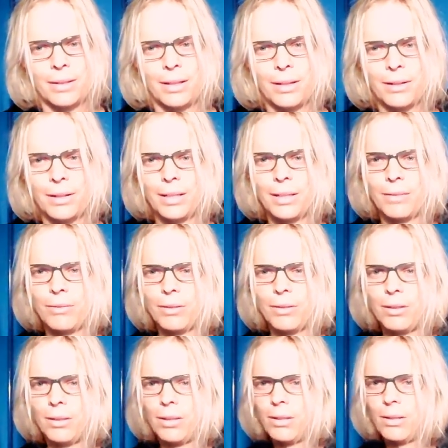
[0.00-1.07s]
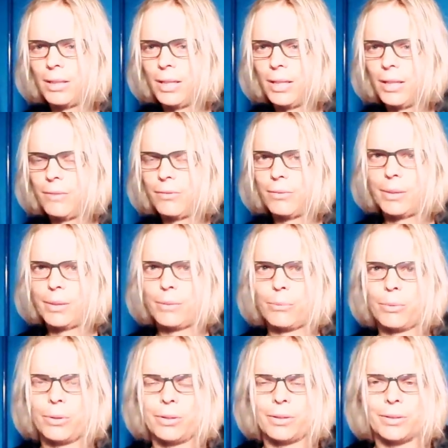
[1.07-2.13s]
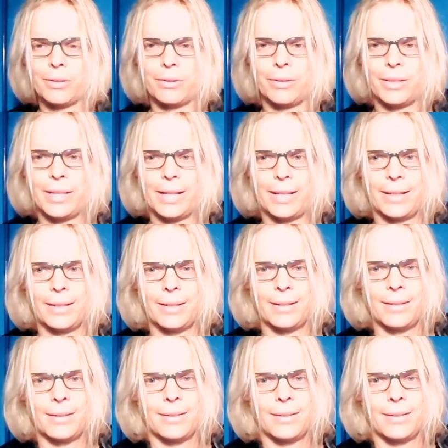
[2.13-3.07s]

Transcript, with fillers: How can I live a long life when my words are dead?